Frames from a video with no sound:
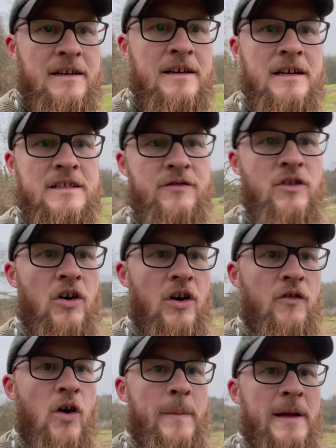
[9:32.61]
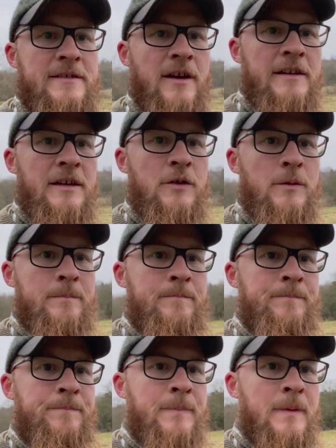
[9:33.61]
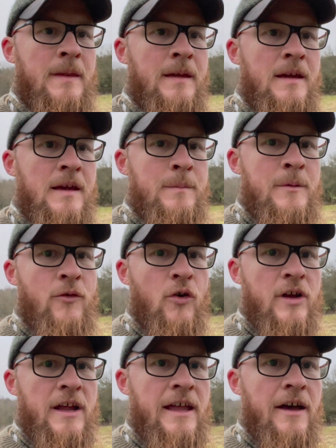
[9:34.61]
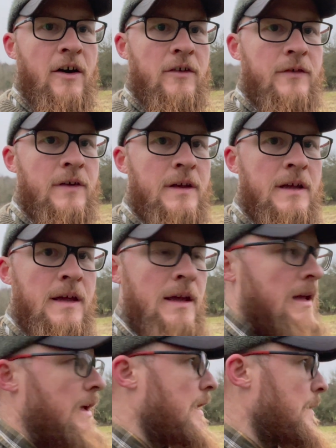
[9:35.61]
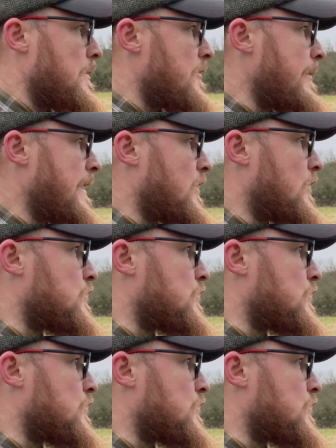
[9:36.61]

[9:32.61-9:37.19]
as I've got. I've got a bit of tidying up before I can get off. But we've made a good